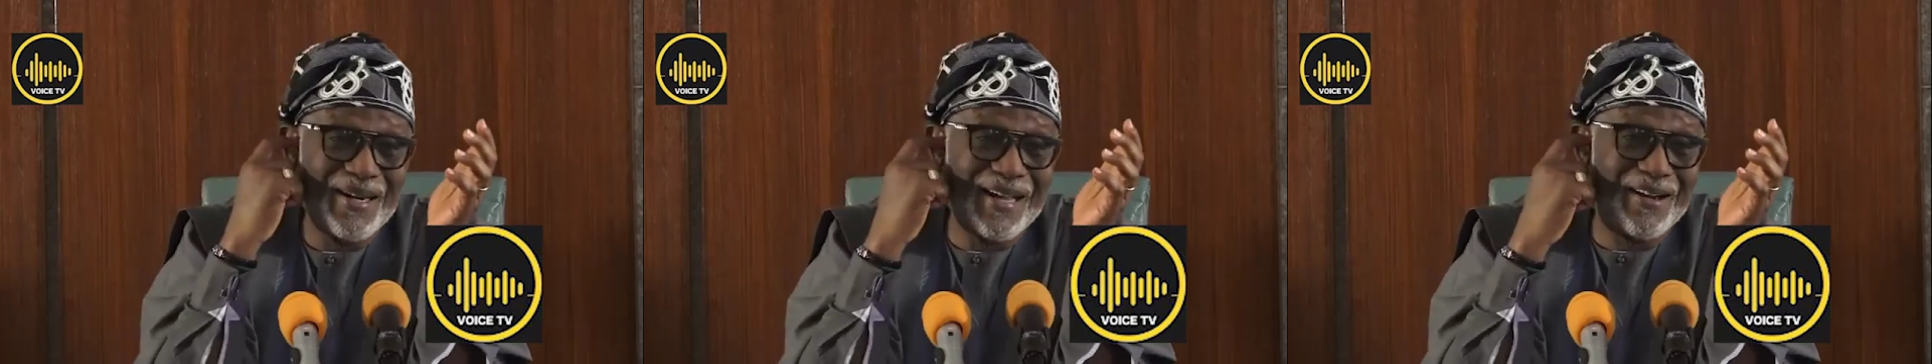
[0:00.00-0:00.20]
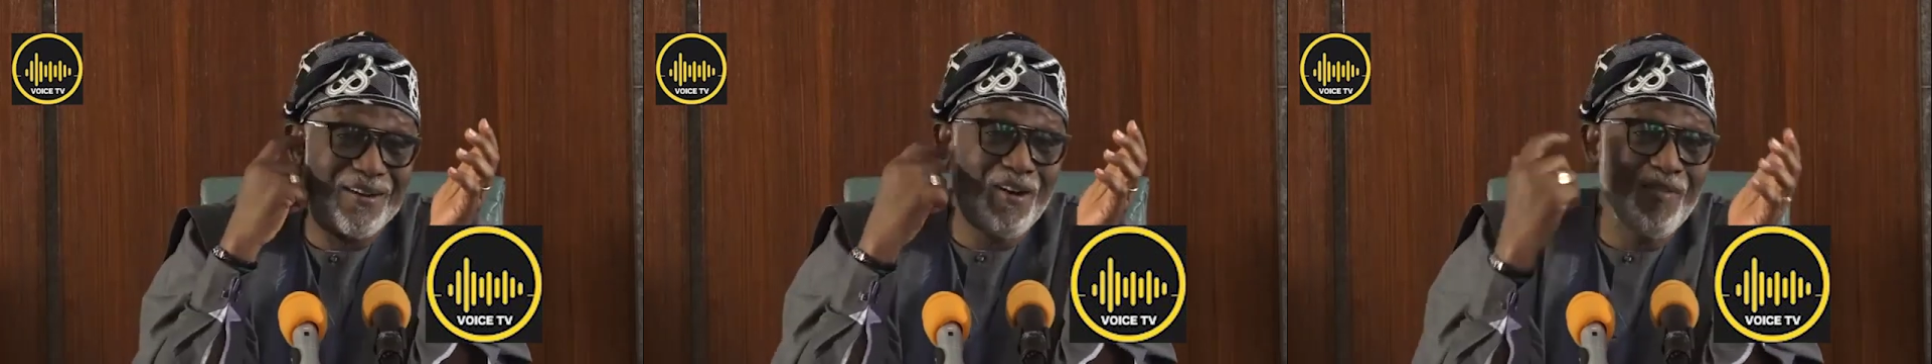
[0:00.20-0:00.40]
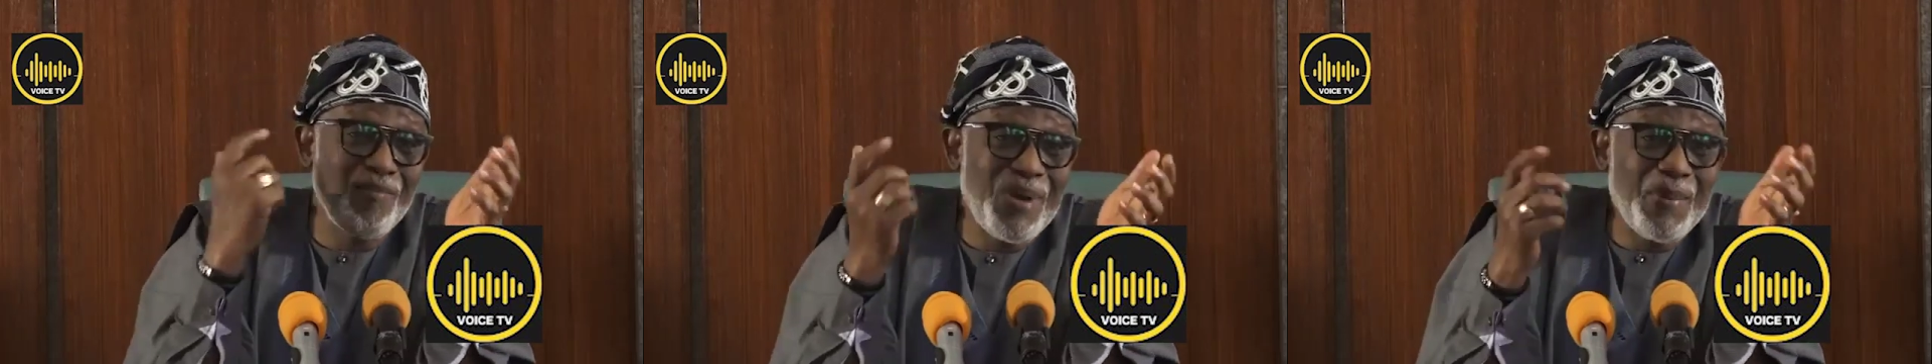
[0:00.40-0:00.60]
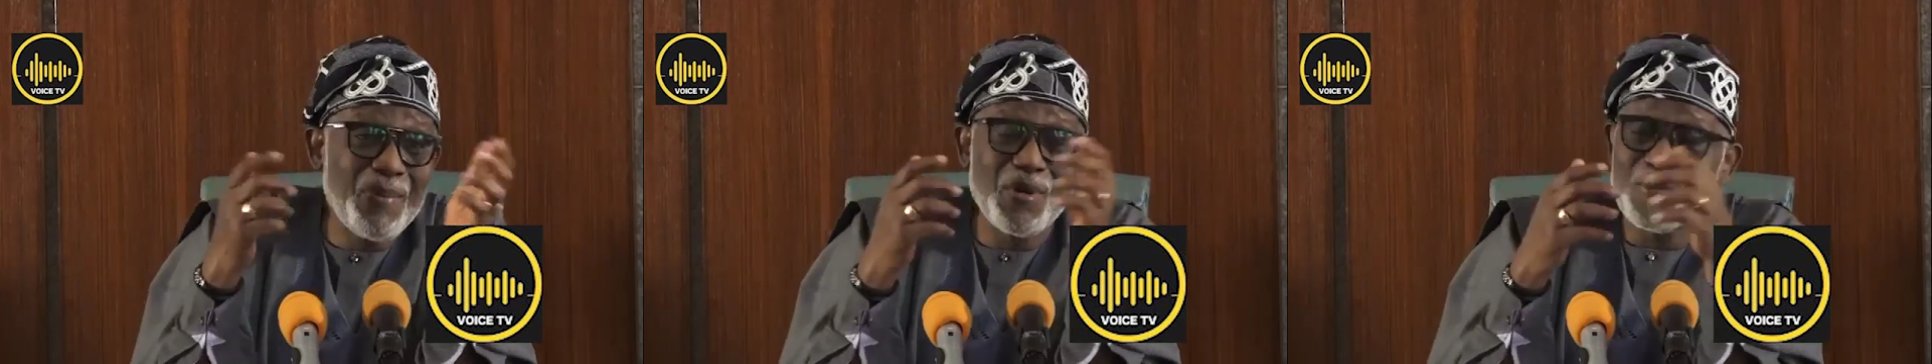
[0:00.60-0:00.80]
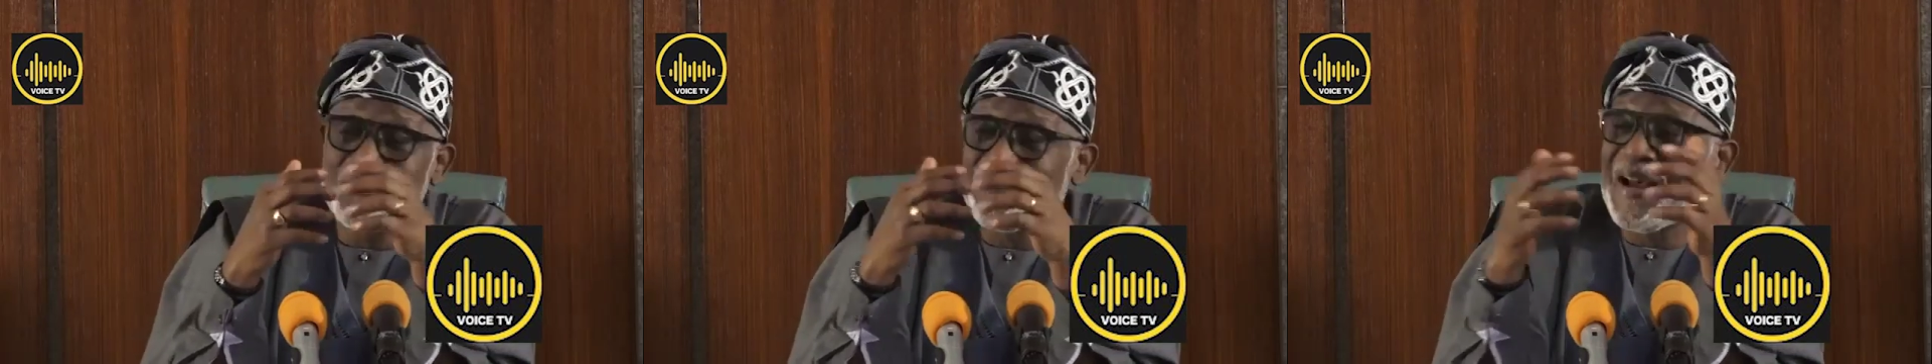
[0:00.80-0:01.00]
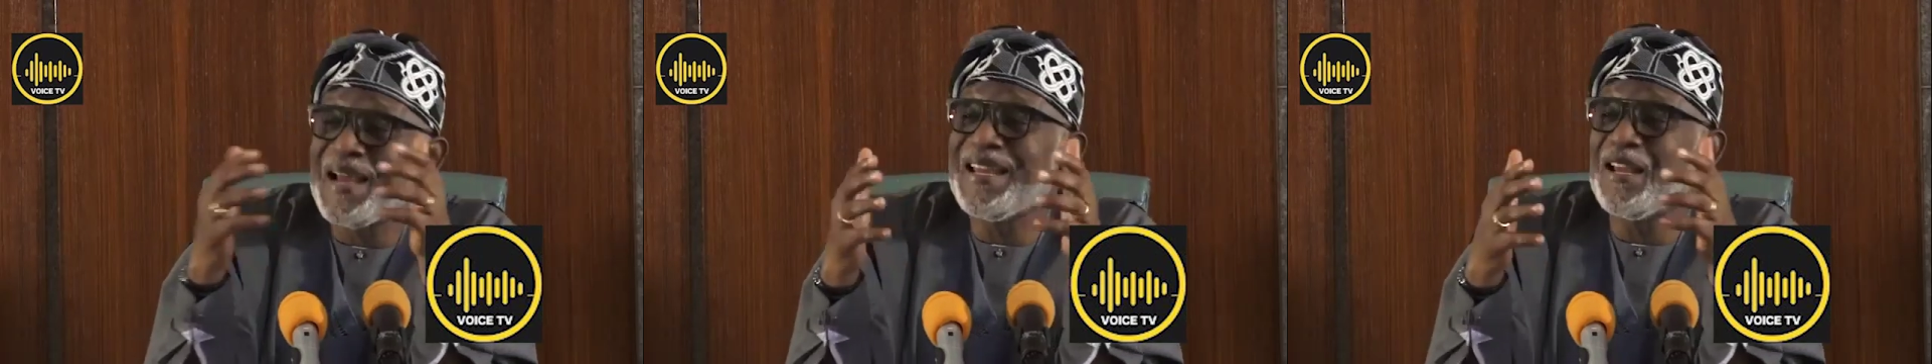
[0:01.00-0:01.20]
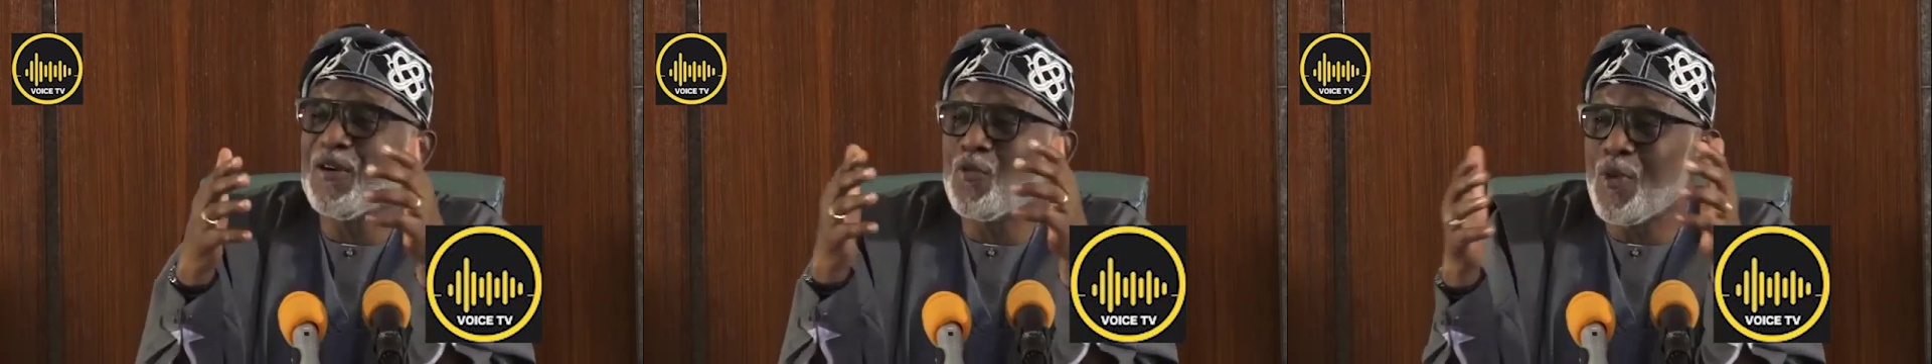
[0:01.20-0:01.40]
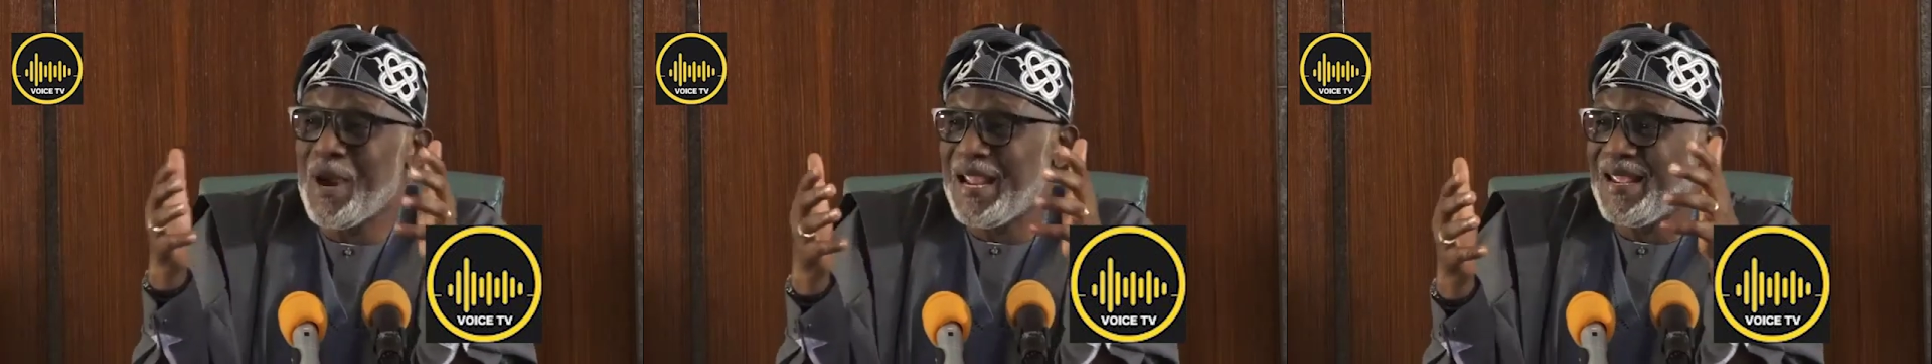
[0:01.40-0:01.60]
a government must find a
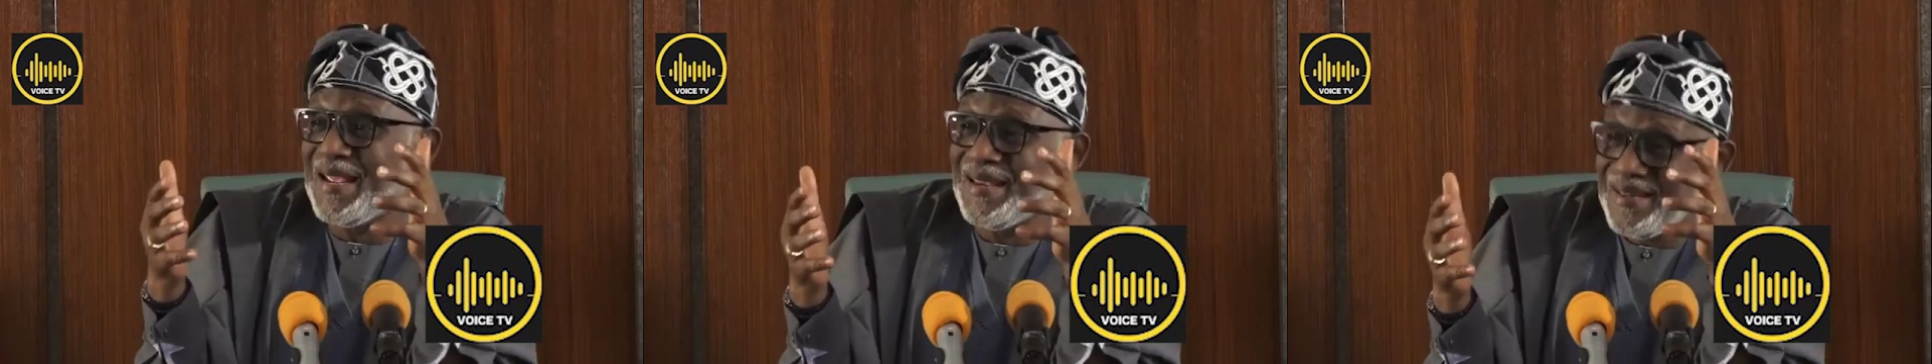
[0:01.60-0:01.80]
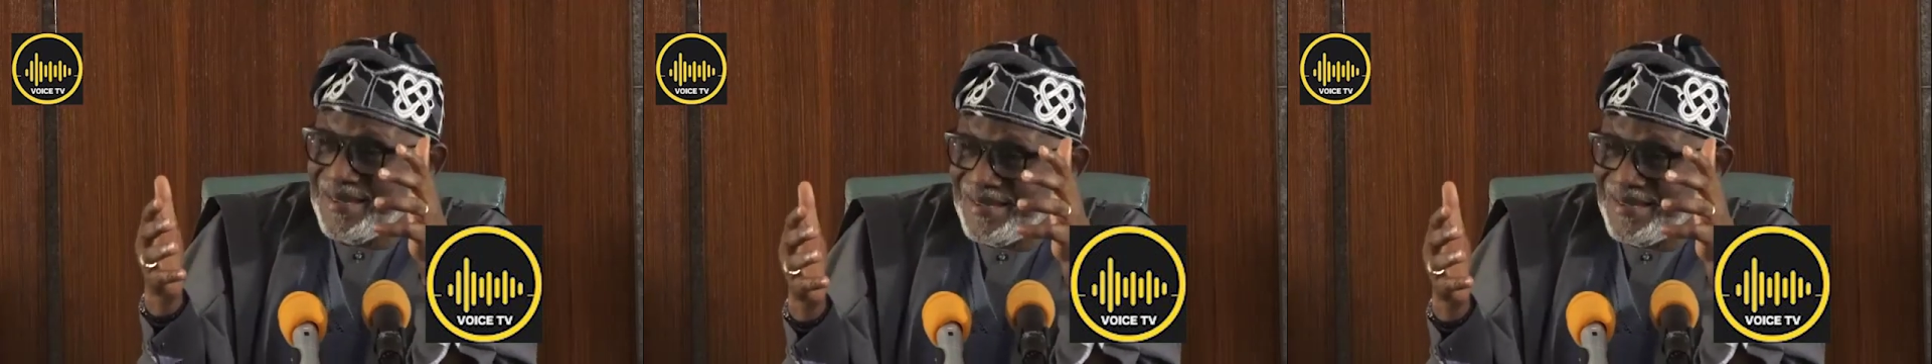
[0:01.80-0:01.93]
way,